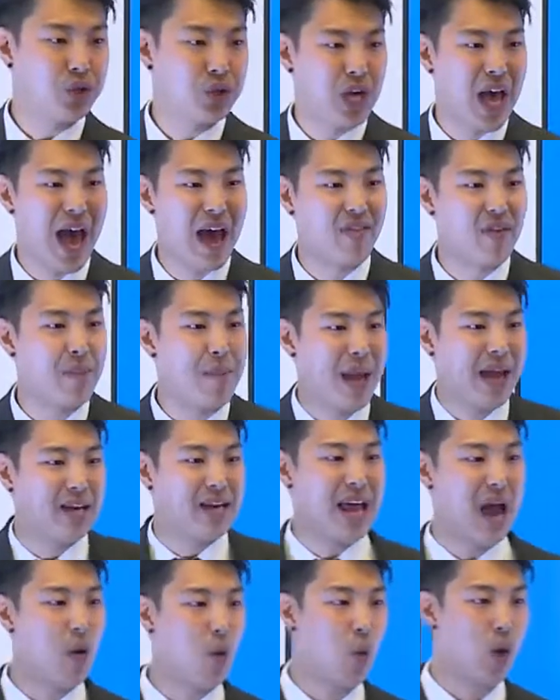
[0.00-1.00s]
to have a big
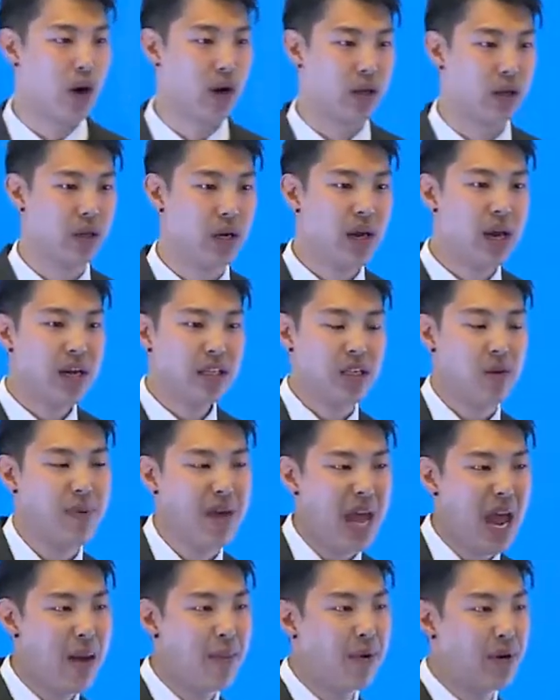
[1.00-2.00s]
network, to
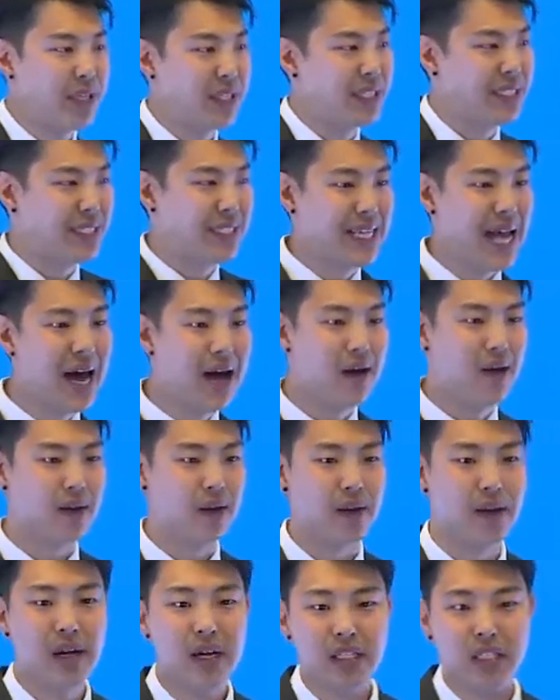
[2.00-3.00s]
be able to
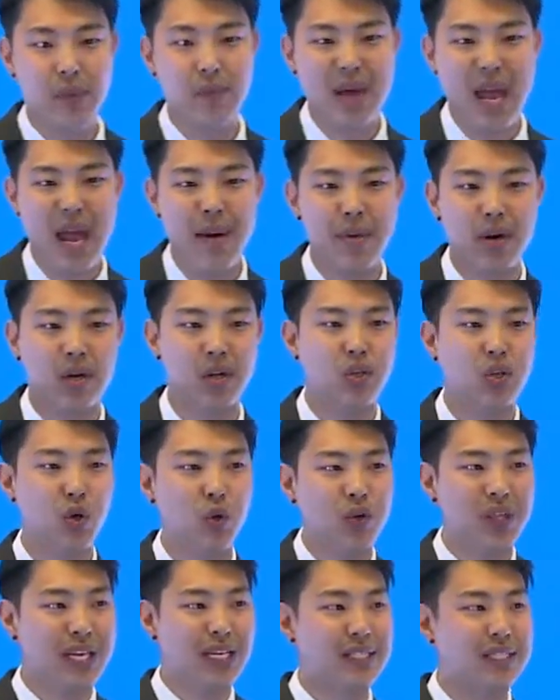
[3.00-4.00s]
sell, to be able to
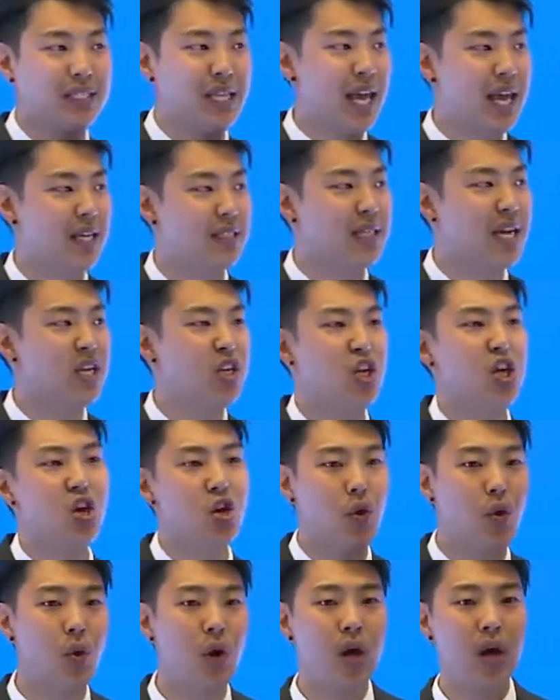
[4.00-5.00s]
do these things, then
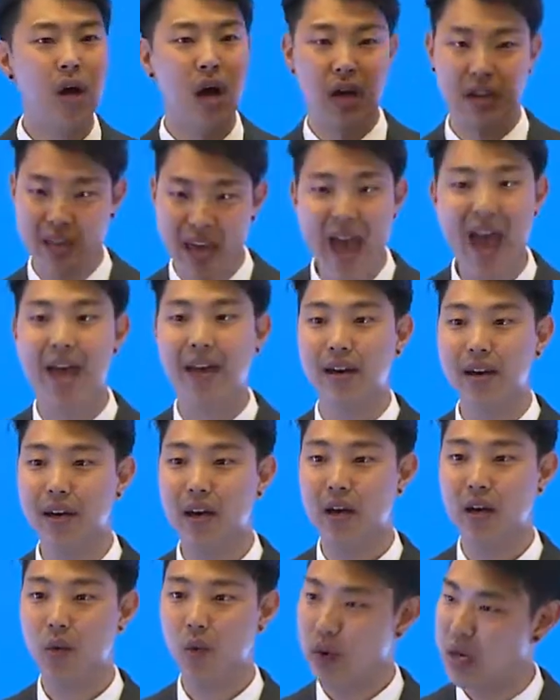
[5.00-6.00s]
you, again,
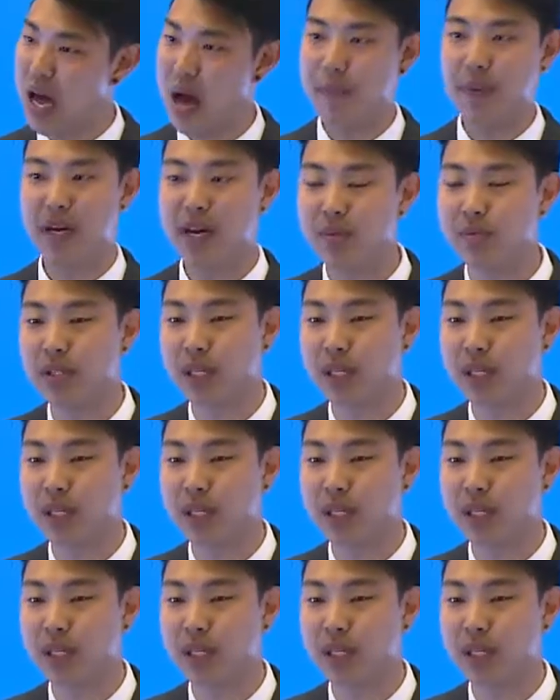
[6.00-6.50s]
would not become